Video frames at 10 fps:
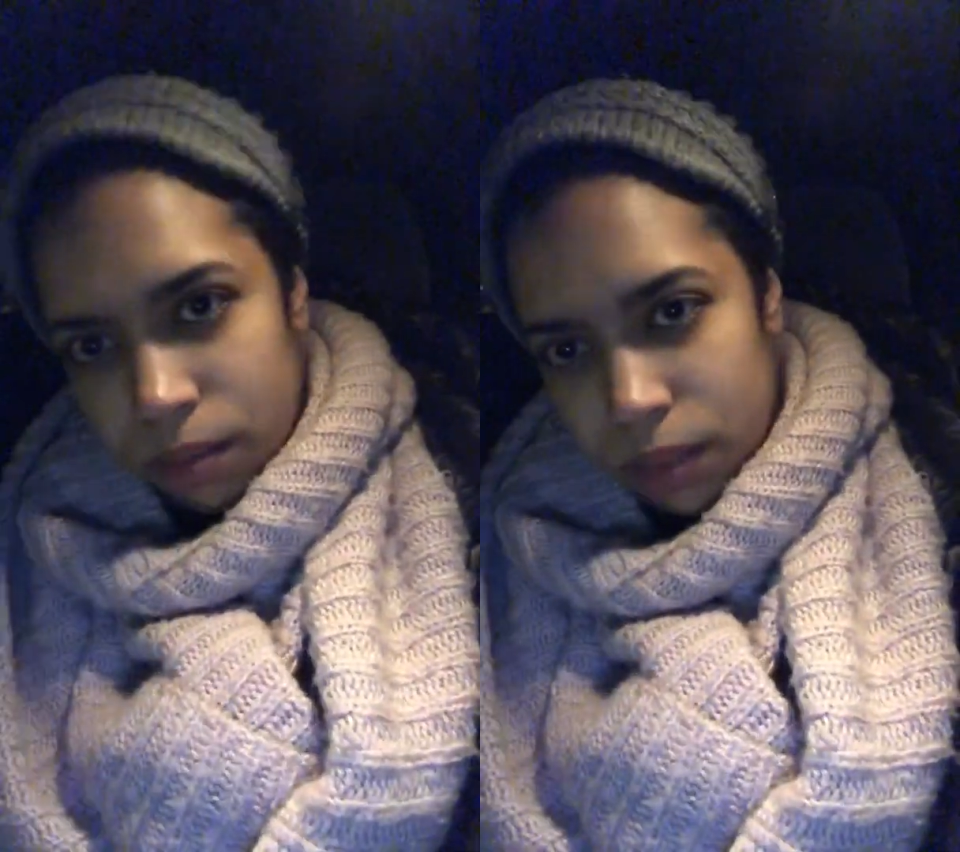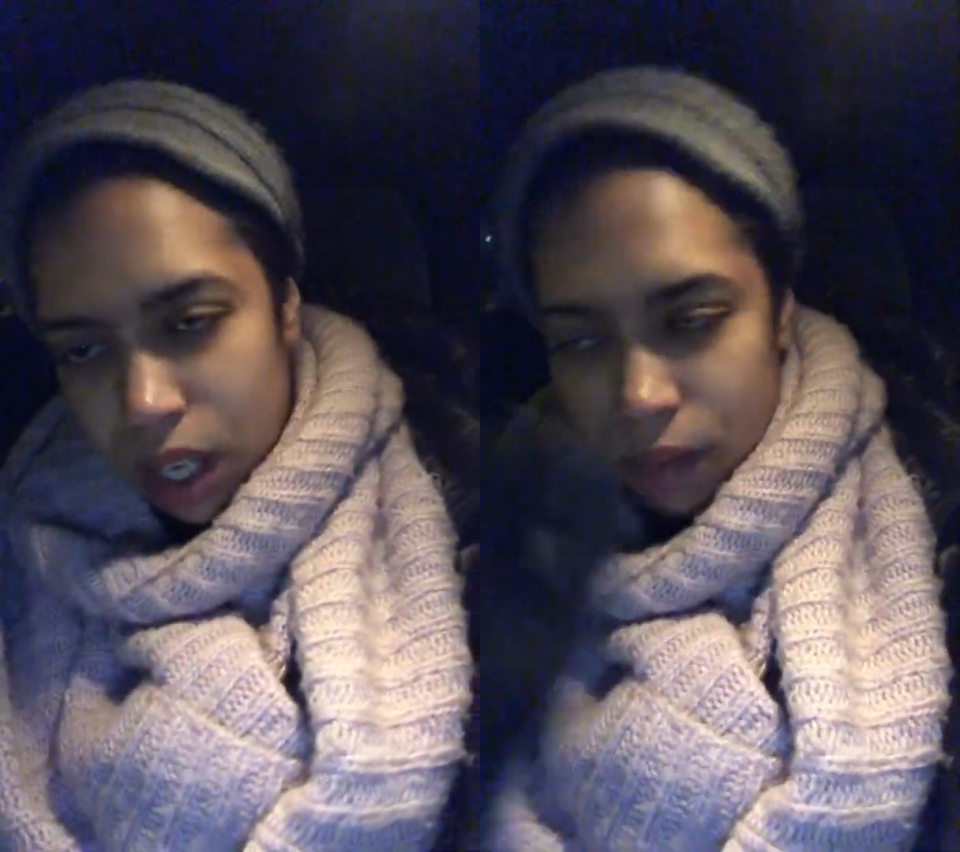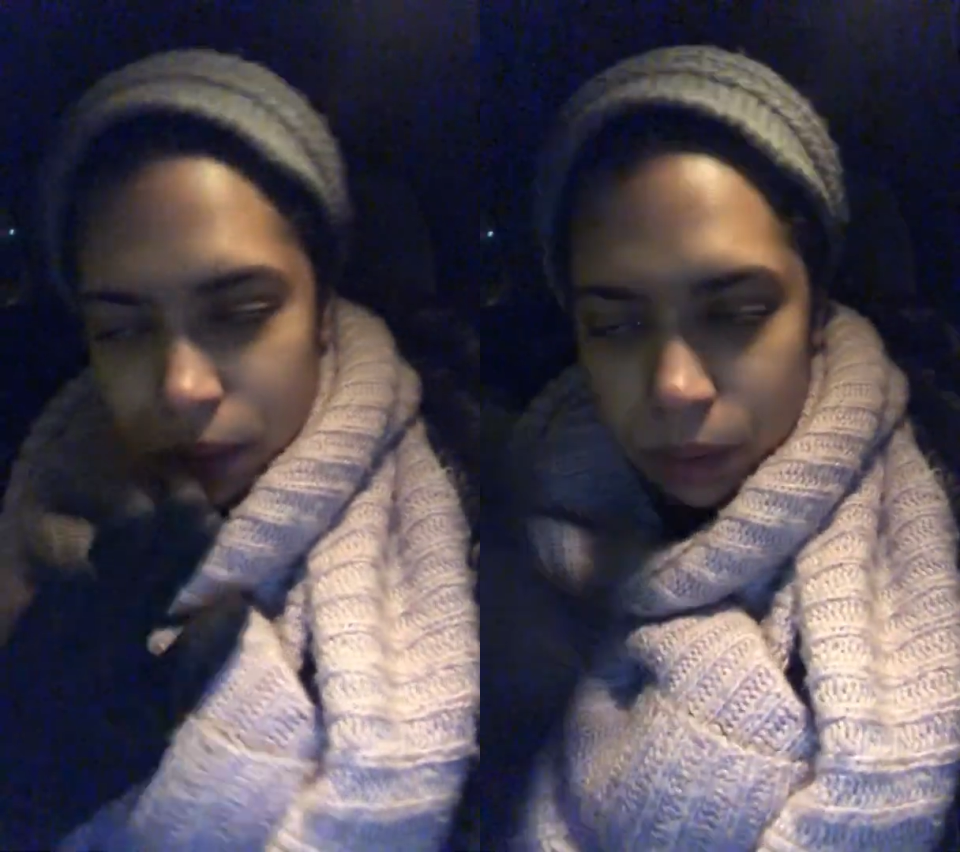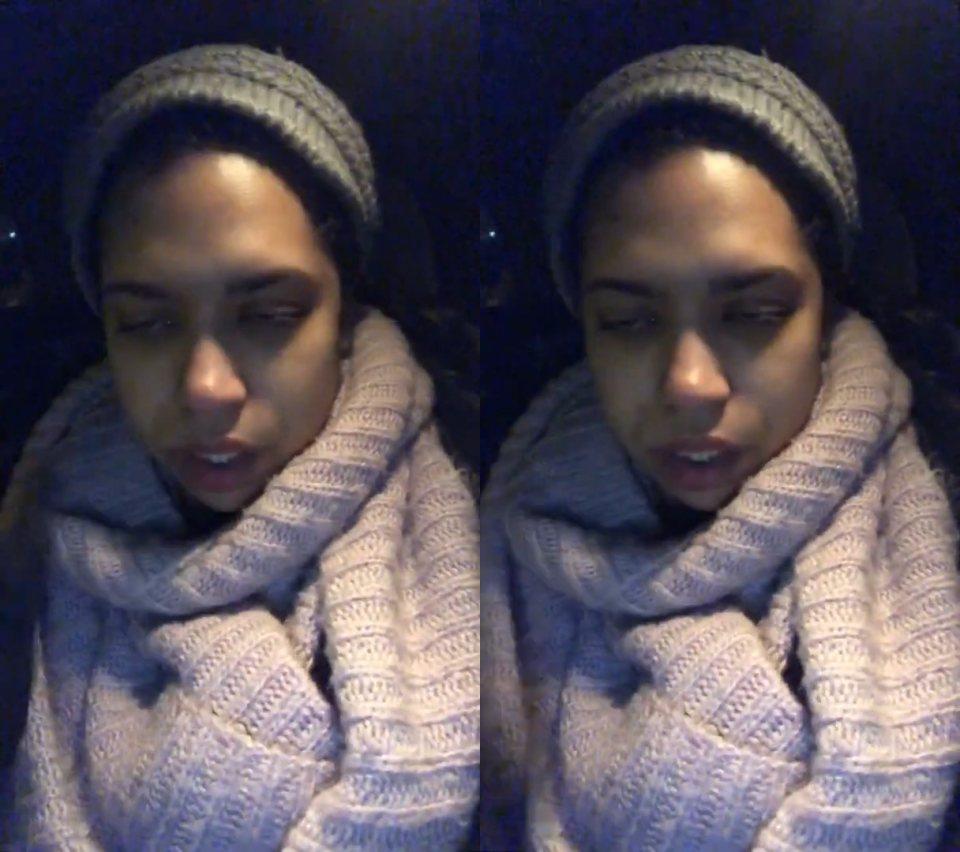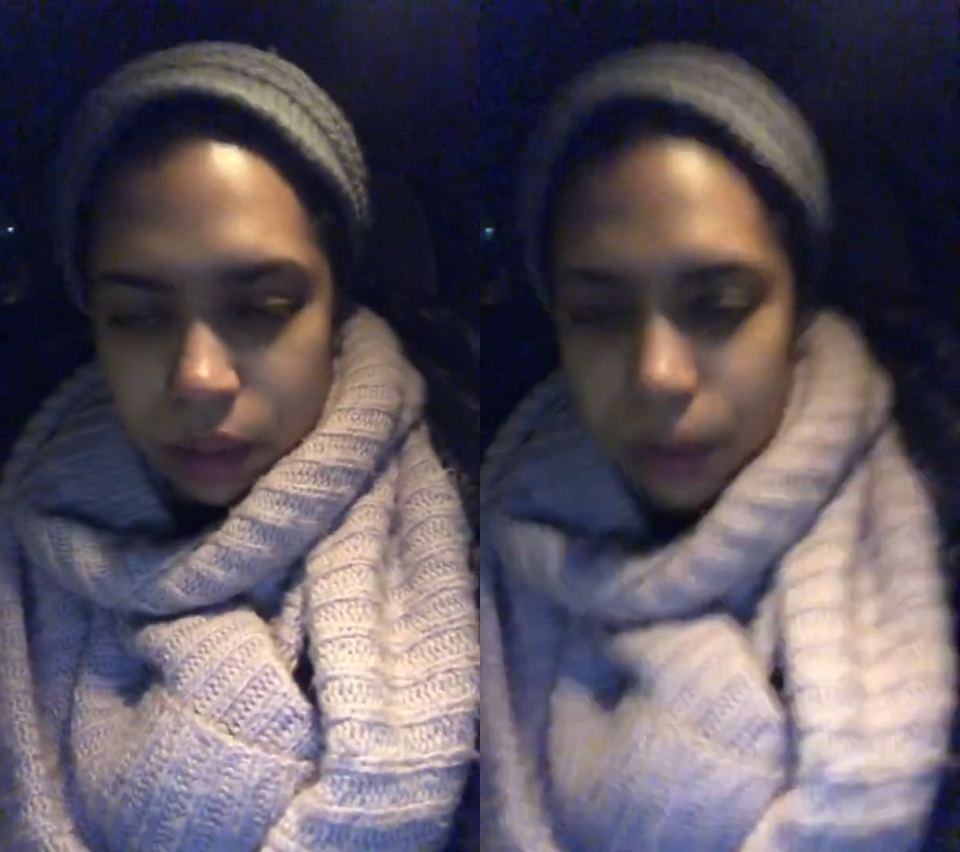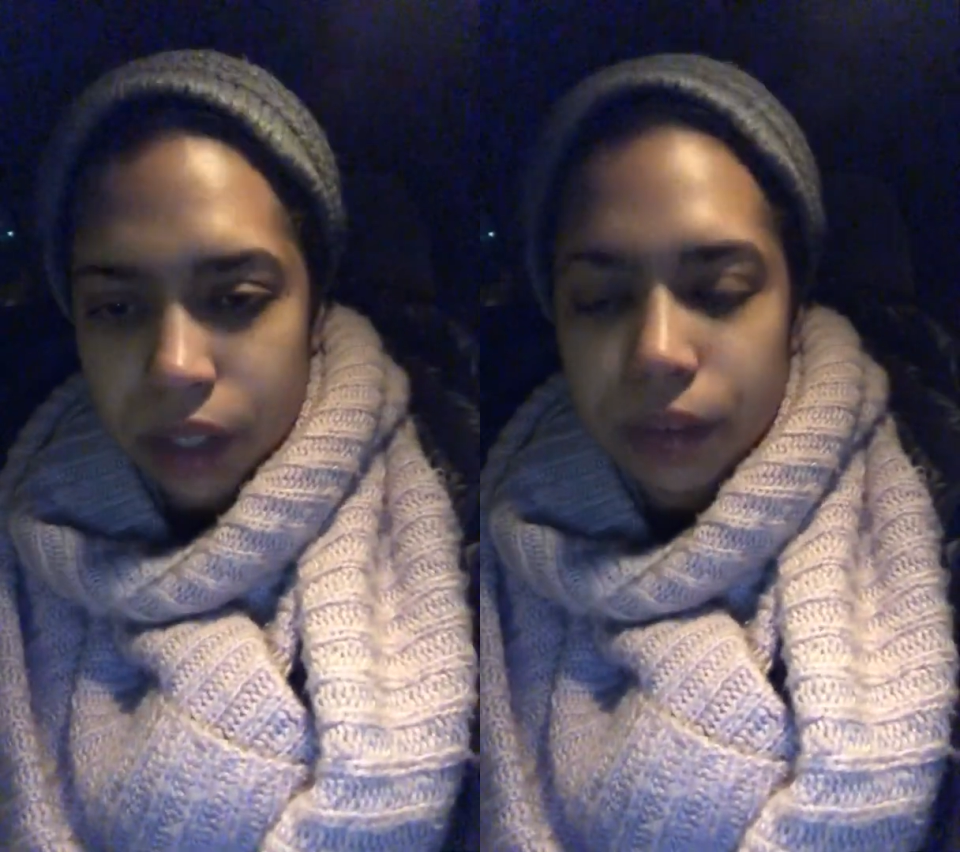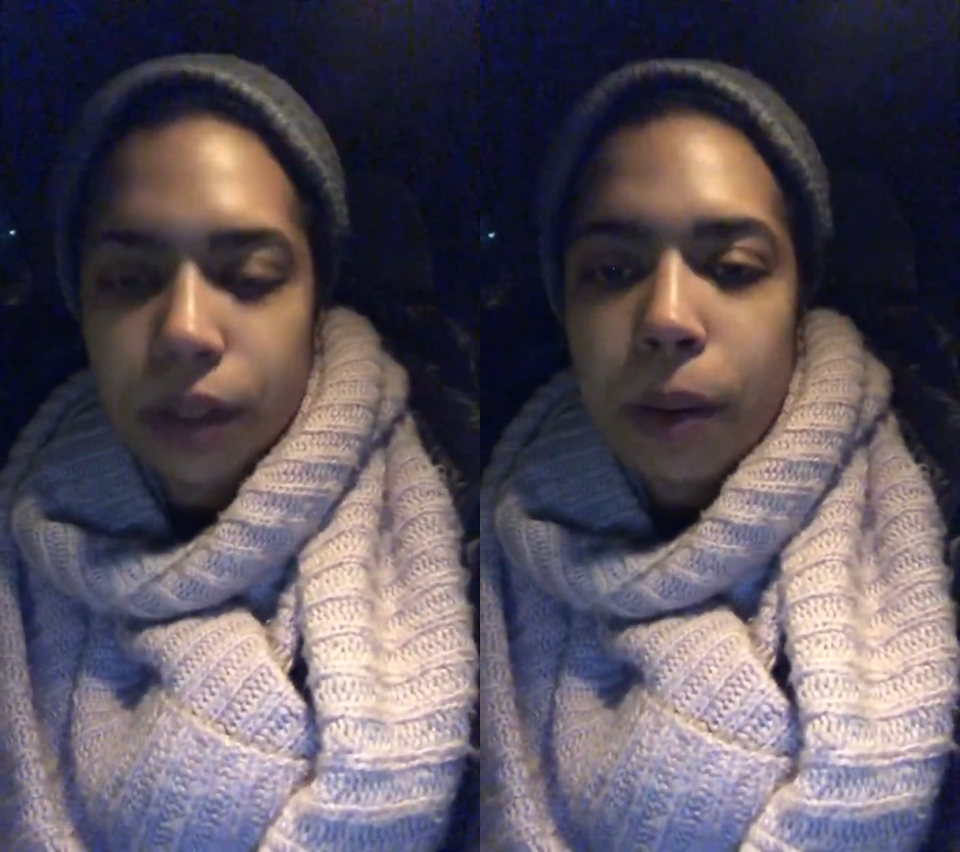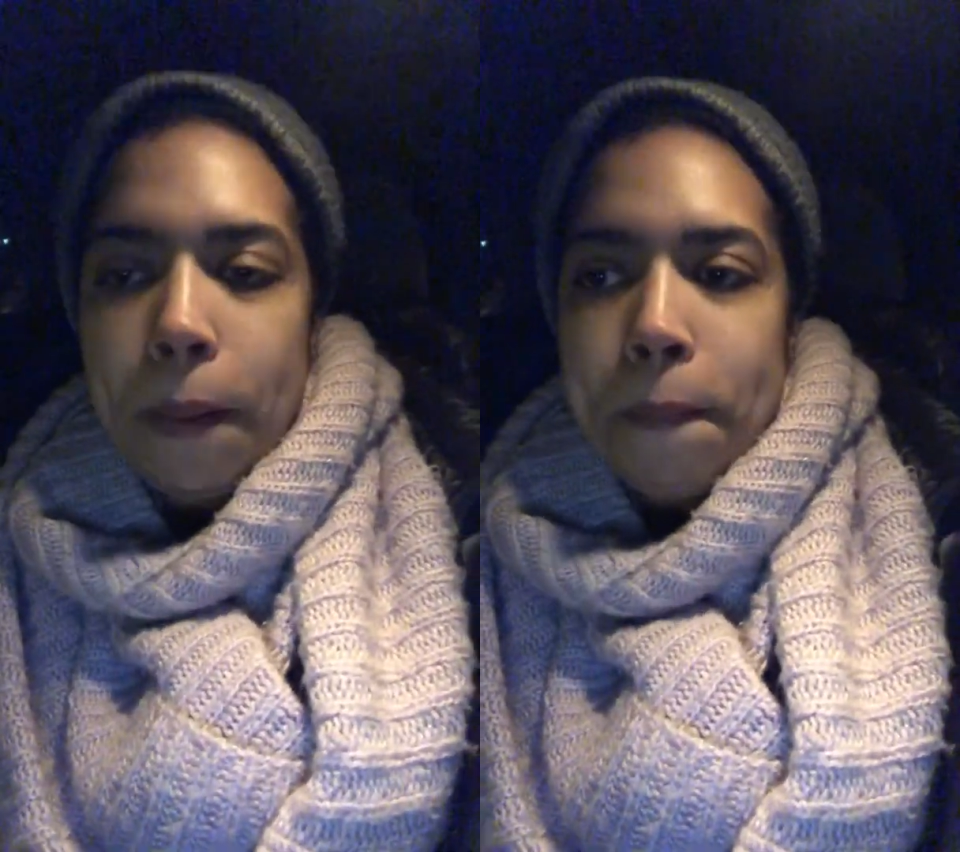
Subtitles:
half awake, or whatever.